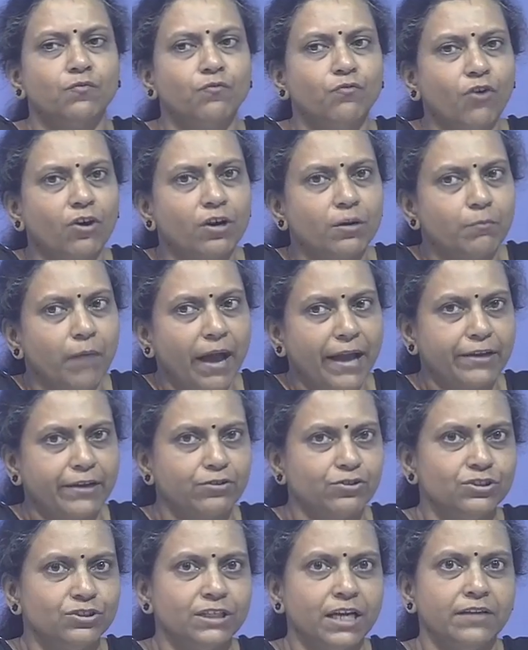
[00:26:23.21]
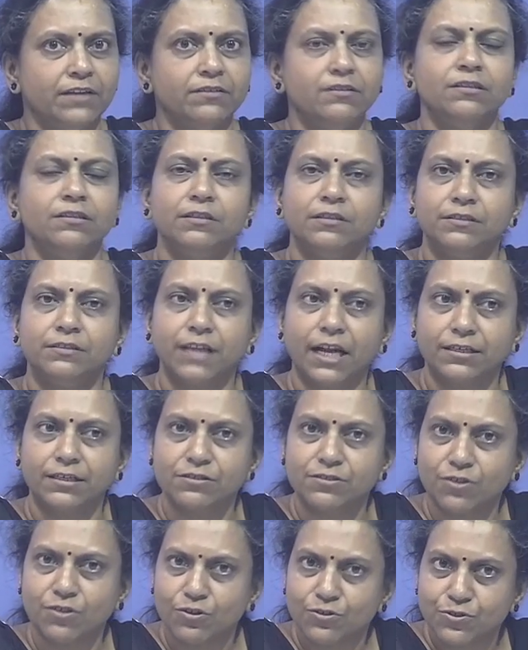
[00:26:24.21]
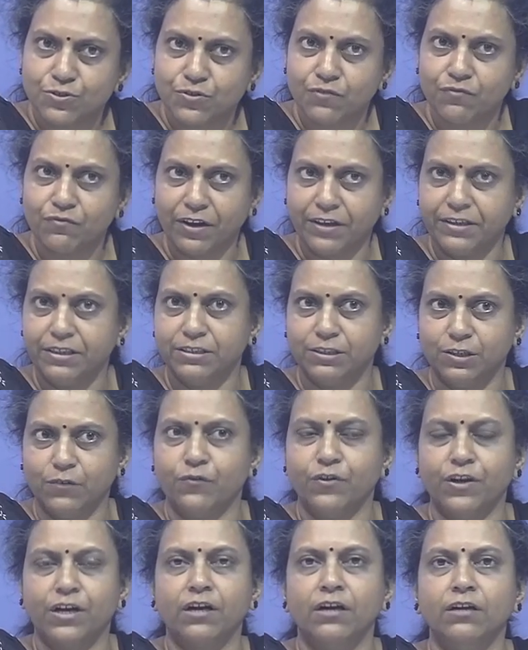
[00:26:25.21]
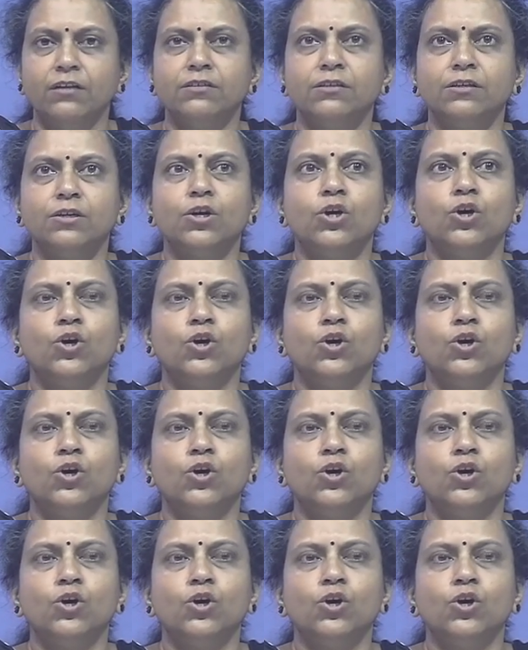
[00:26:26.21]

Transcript: for a micro channel that is also very difficult.